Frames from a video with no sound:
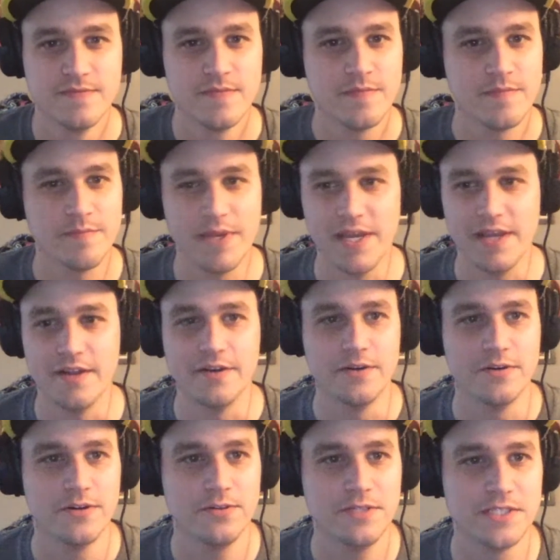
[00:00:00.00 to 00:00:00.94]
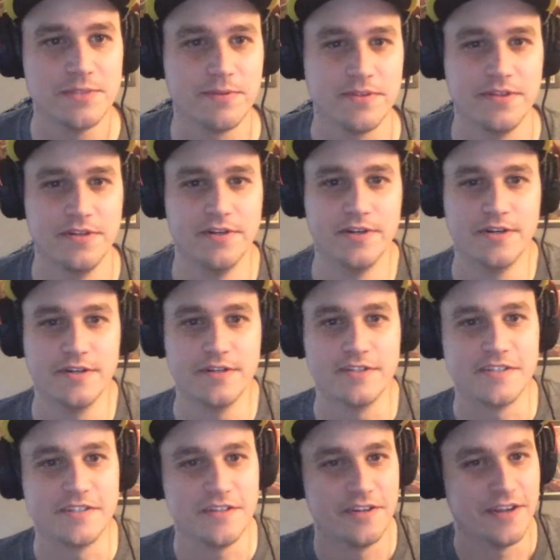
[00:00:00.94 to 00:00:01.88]
Man, always with the
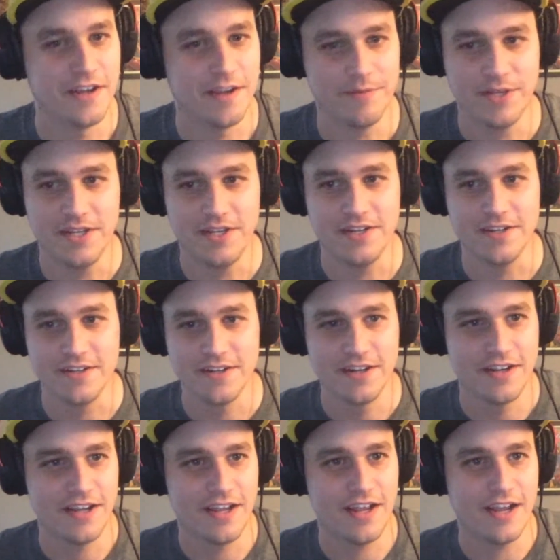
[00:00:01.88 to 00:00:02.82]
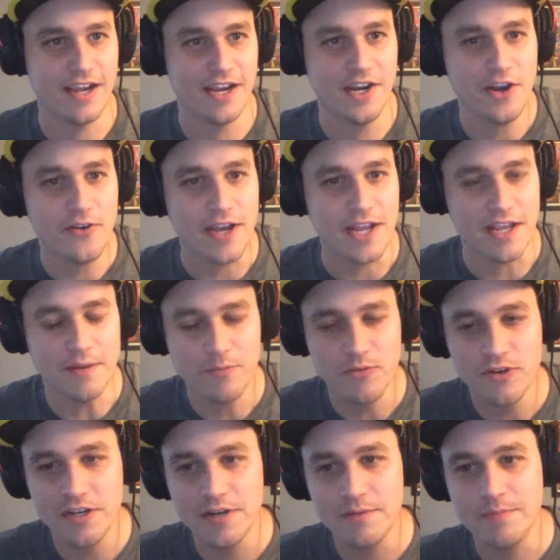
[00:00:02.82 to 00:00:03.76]
nerds. I mean, I know I am
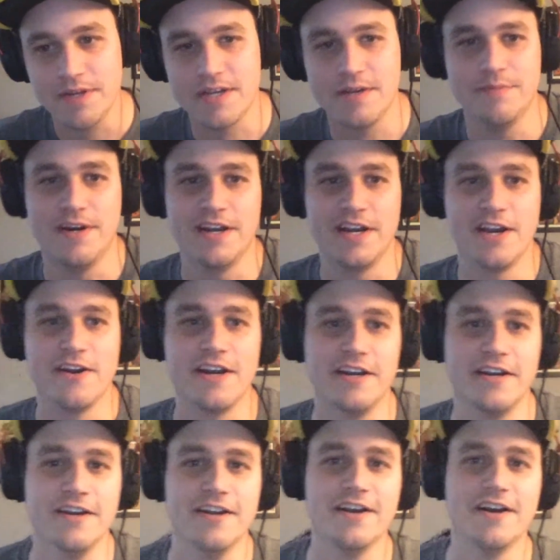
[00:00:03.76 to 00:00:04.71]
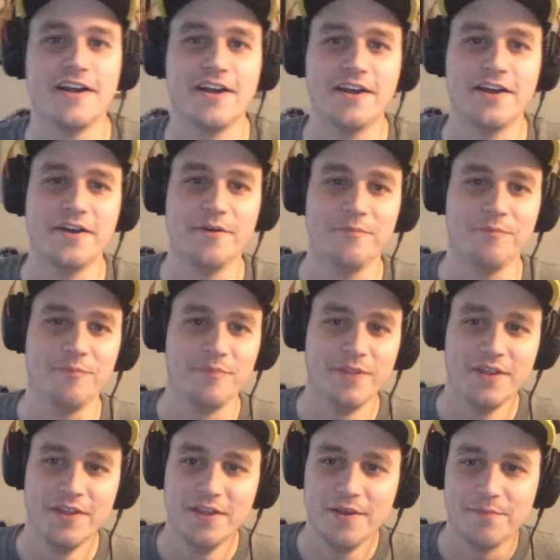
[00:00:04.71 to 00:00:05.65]
one, but come on, Aaron.
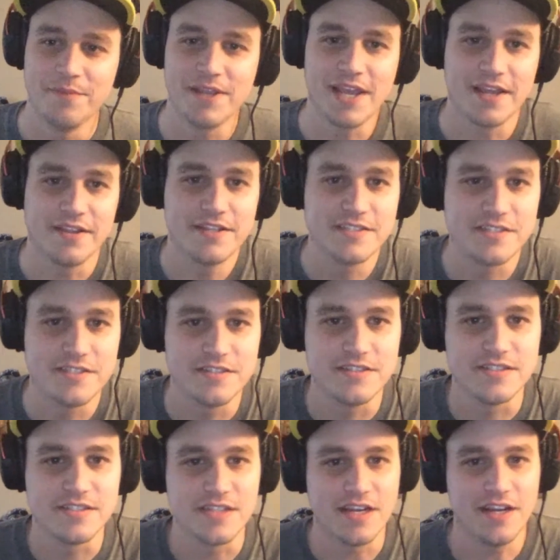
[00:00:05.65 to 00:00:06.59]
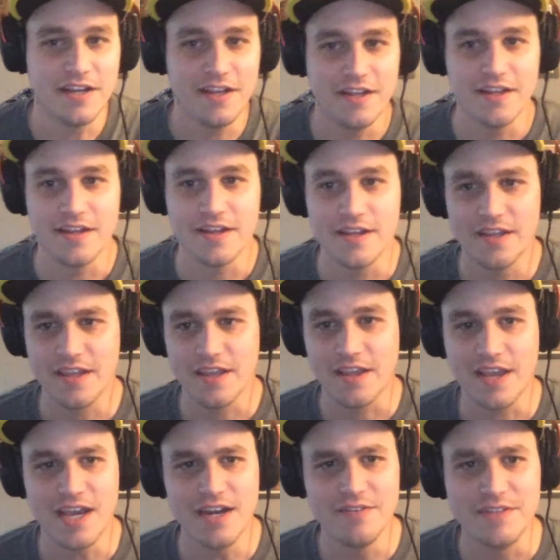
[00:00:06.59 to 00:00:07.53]
But yeah, this is
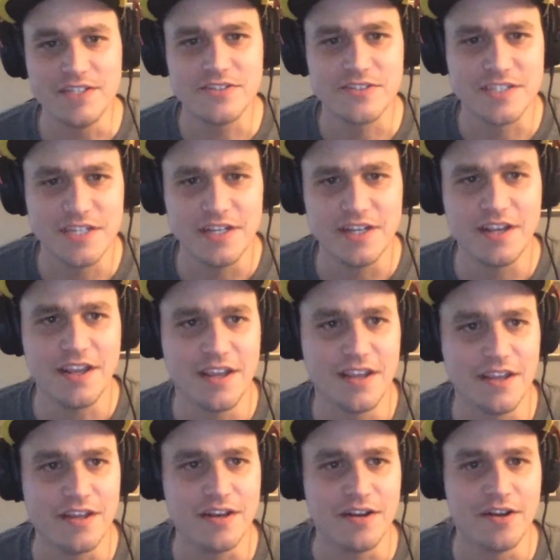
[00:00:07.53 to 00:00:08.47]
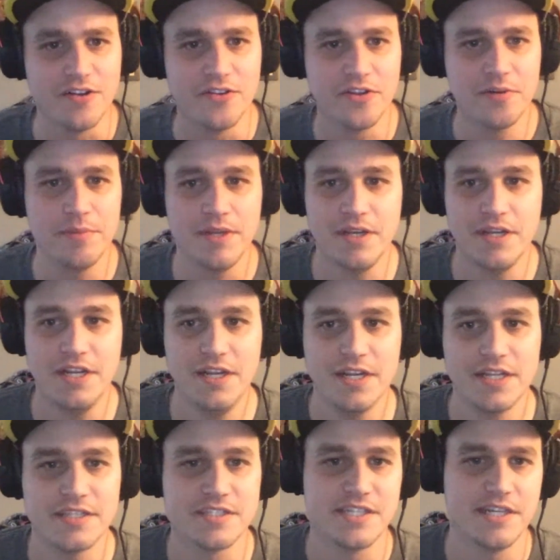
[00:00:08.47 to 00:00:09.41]
kind of interesting and a little bit
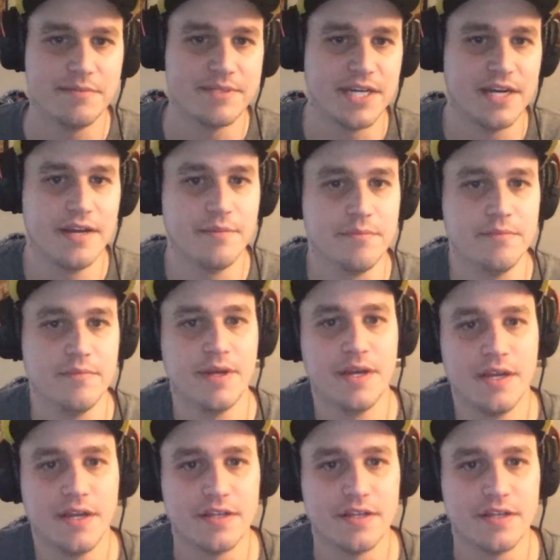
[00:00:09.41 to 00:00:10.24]
neat at the same time.